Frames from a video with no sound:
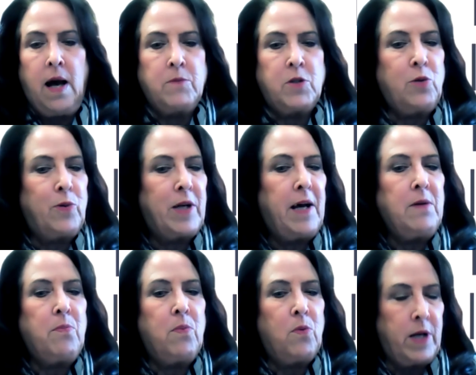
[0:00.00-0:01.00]
So when
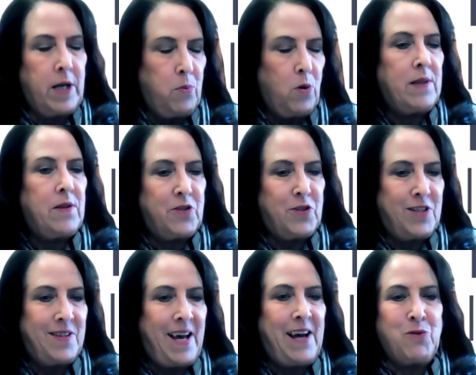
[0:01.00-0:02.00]
I brought this
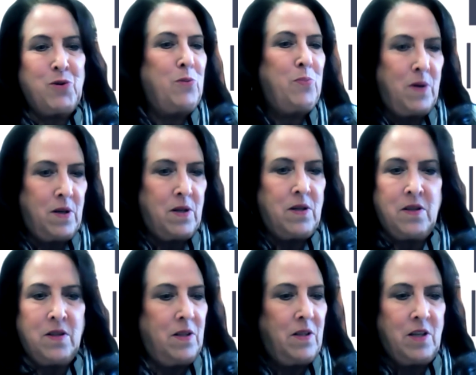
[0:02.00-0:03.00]
to that group,
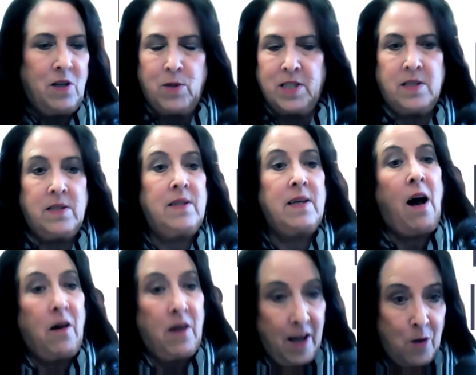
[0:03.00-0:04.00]
there was, yeah,
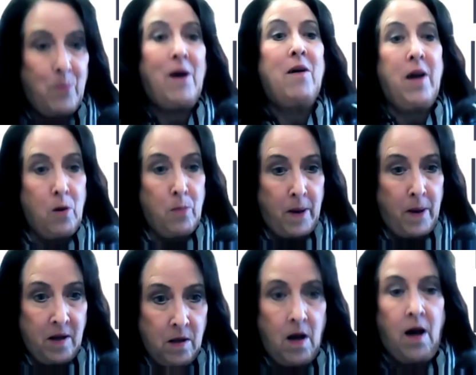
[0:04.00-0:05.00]
I'll help,
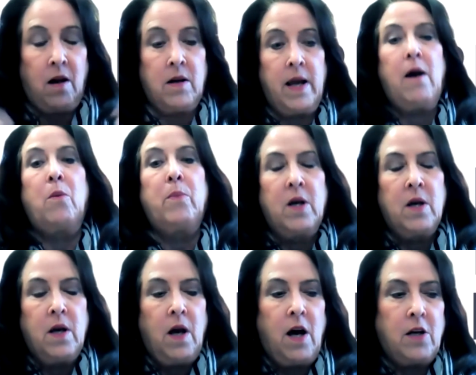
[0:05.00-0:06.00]
I'll
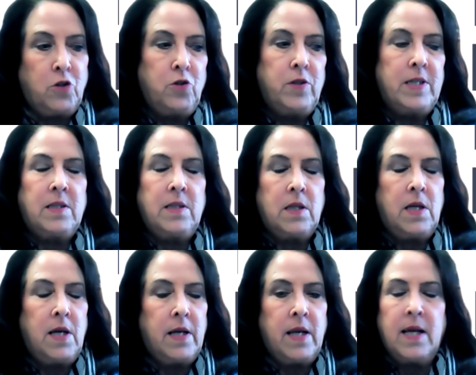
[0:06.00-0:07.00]
do this. And
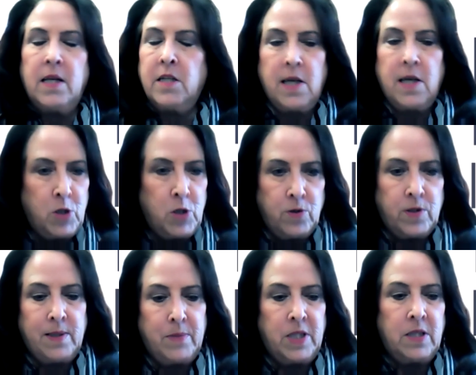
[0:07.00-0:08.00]
anytime you do
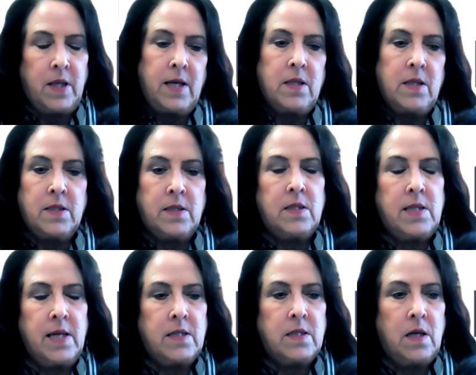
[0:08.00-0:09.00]
something like this, it
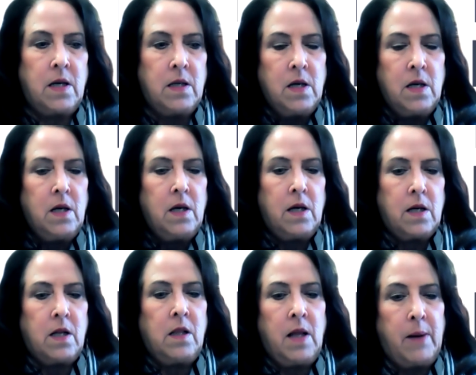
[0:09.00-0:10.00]
takes a
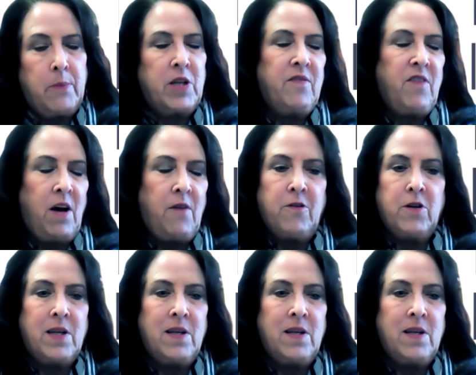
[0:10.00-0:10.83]
collaborative effort.